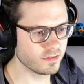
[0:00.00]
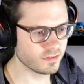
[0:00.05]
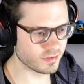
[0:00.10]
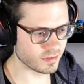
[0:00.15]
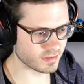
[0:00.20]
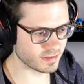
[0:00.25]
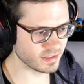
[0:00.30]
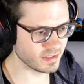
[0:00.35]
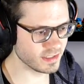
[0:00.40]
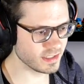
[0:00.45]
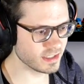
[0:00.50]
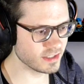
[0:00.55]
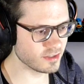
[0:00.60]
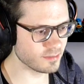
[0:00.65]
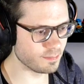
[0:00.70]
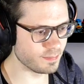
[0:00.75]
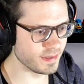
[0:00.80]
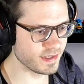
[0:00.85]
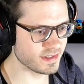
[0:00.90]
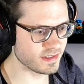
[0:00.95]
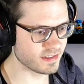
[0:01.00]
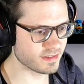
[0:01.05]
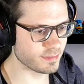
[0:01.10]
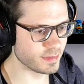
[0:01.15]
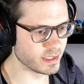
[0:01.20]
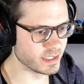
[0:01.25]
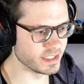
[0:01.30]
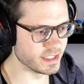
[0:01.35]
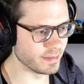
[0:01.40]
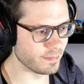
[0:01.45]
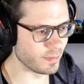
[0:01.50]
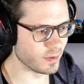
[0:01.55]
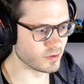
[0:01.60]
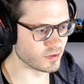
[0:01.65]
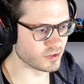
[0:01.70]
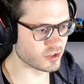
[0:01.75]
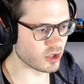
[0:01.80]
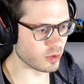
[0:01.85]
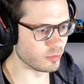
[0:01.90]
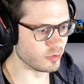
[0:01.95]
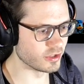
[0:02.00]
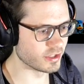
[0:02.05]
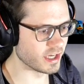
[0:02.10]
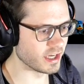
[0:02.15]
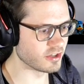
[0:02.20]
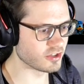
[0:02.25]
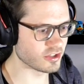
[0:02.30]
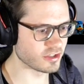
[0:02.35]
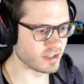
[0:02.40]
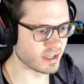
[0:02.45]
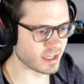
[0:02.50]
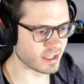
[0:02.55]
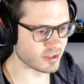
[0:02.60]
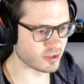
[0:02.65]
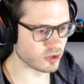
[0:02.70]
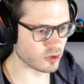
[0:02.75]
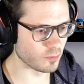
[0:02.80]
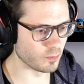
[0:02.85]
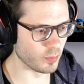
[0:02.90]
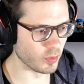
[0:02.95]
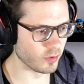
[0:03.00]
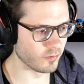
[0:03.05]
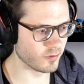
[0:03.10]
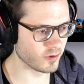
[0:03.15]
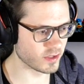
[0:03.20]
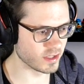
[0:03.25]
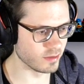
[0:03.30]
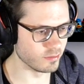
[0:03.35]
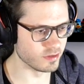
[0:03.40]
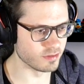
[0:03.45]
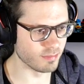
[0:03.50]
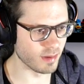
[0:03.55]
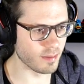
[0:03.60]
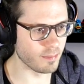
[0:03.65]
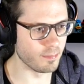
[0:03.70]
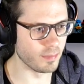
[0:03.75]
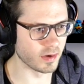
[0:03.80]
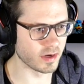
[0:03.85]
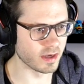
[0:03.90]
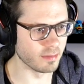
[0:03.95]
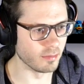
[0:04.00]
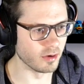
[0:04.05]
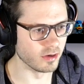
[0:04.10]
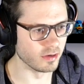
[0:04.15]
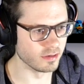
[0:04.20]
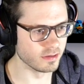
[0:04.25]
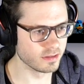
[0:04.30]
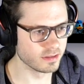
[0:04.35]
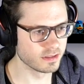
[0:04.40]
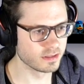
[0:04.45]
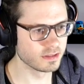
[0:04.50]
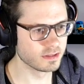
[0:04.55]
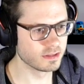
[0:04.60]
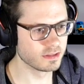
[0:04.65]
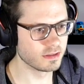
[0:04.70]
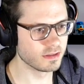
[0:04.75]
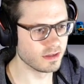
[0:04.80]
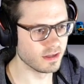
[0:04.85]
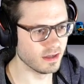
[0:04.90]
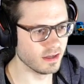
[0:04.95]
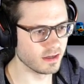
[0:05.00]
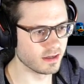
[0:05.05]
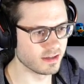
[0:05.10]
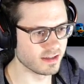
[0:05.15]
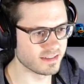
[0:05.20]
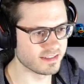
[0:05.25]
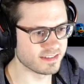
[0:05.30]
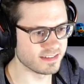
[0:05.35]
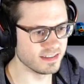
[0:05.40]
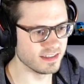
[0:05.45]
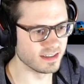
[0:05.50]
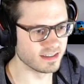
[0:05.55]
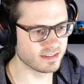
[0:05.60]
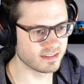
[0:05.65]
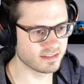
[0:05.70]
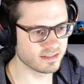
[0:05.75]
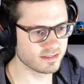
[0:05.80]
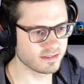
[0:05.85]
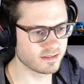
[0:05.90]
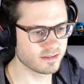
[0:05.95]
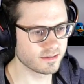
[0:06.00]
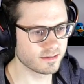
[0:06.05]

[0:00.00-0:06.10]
Succeeding as a businessman depends on communication. I get along perfectly with my Pokemon. Ah, let's see that.